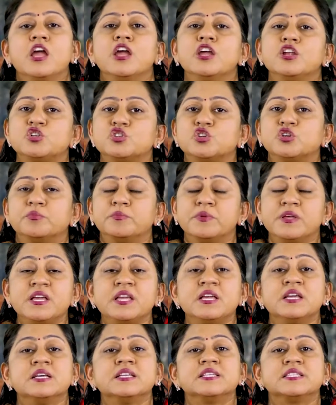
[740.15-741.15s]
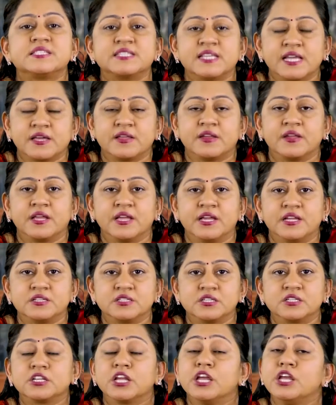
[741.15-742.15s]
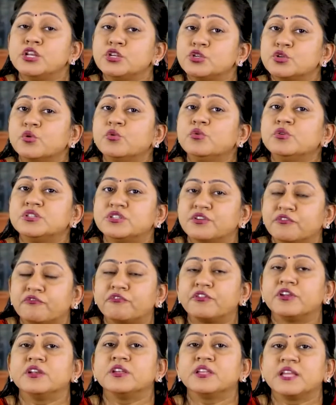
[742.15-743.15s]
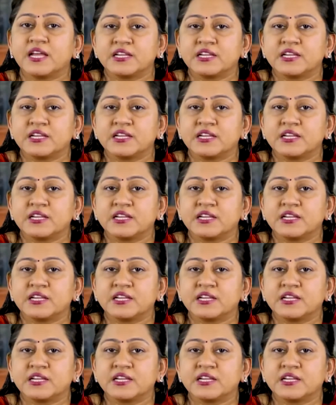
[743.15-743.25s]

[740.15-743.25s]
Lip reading: it should be segregated into different